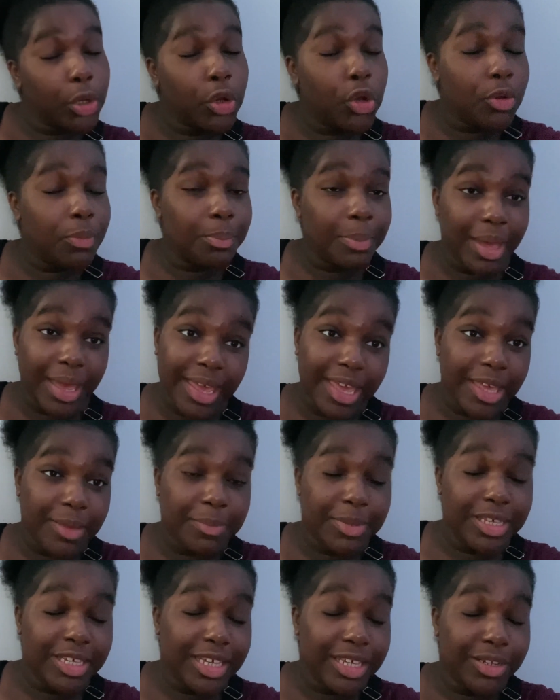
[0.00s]
who may
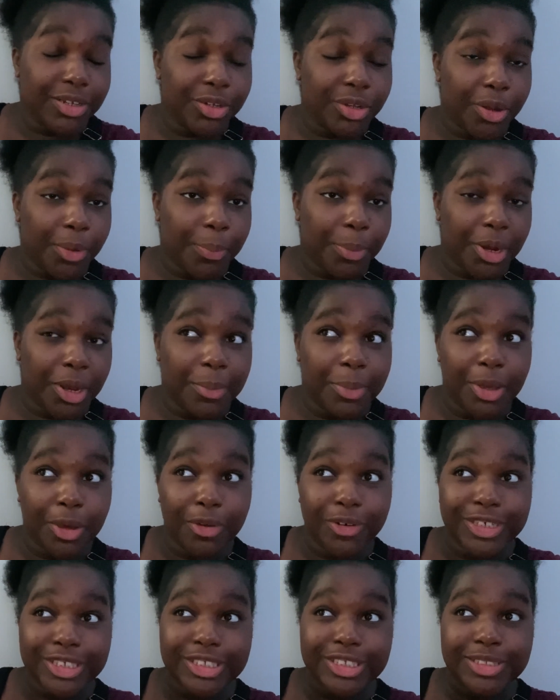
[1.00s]
be getting their permit
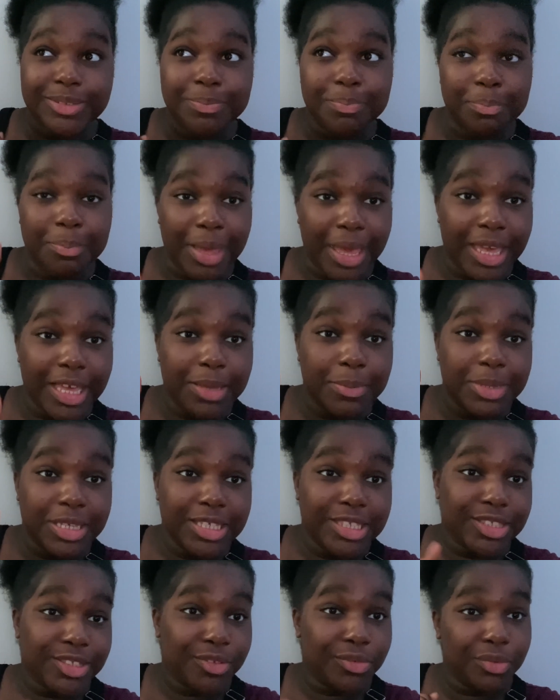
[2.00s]
or maybe
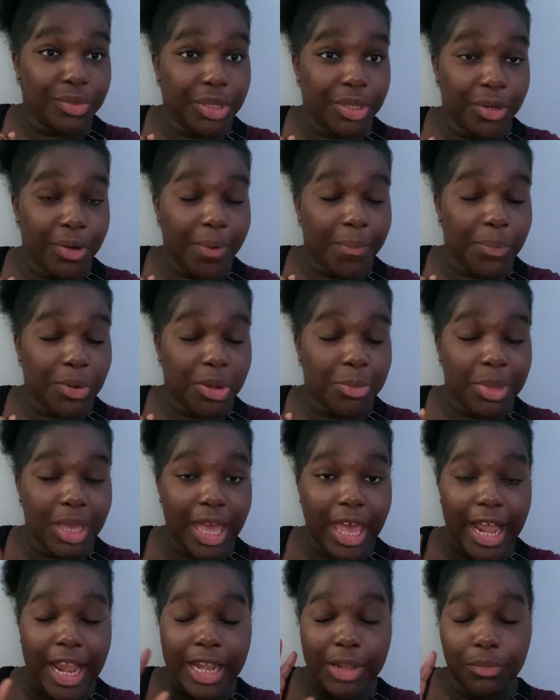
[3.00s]
soon getting their permit,
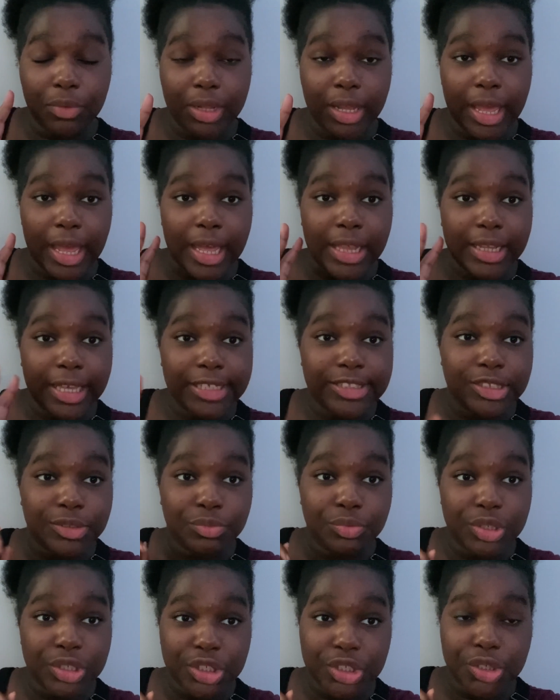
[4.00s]
I like to
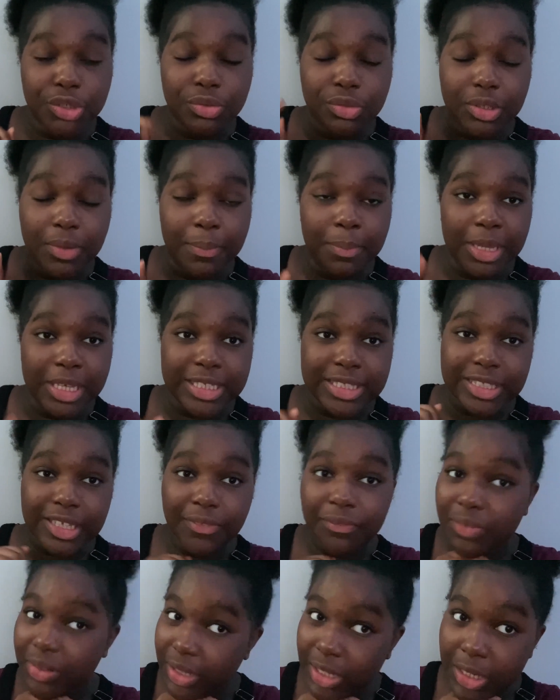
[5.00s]
wish you the best
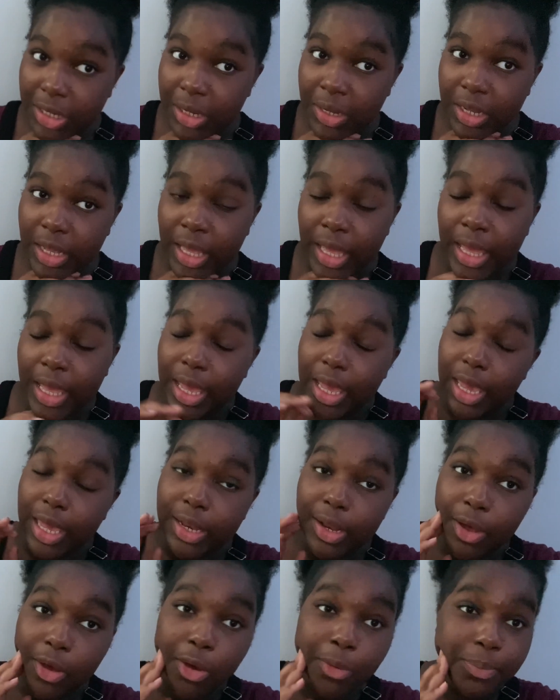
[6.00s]
of luck. And
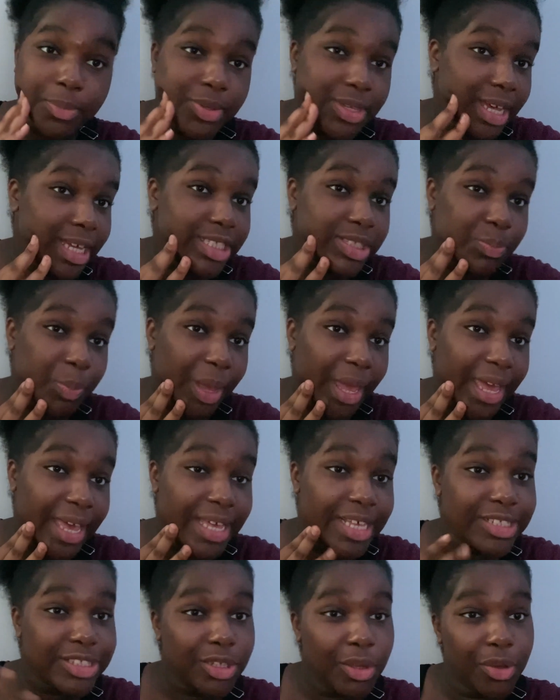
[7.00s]
I hope you guys
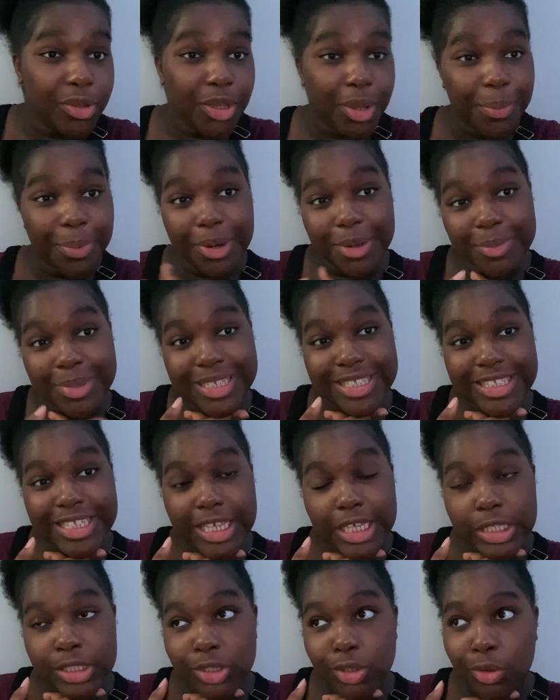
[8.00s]
passed on your permit
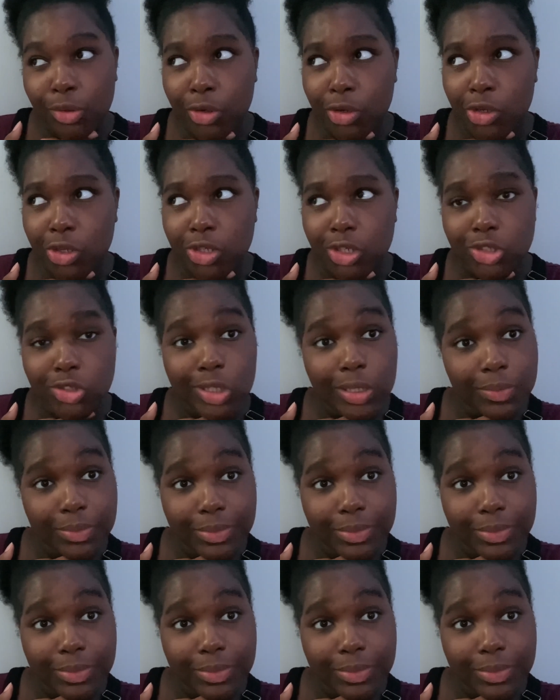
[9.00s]
test or your driver's